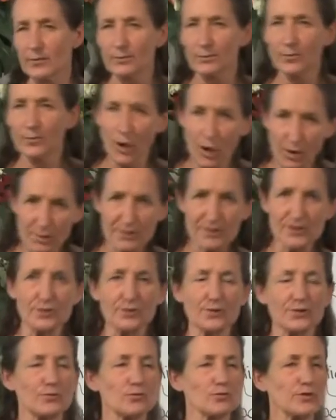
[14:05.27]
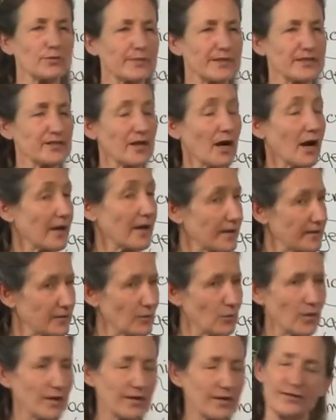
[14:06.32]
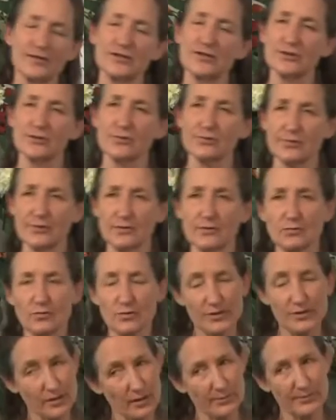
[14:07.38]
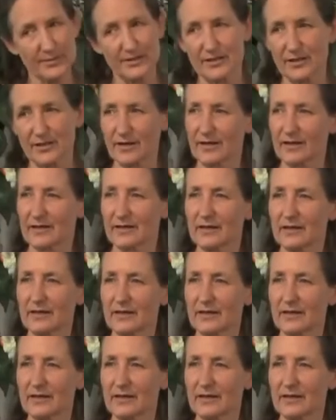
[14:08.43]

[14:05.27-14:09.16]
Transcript: poorer children would be dying and the wealthy children would not be dying.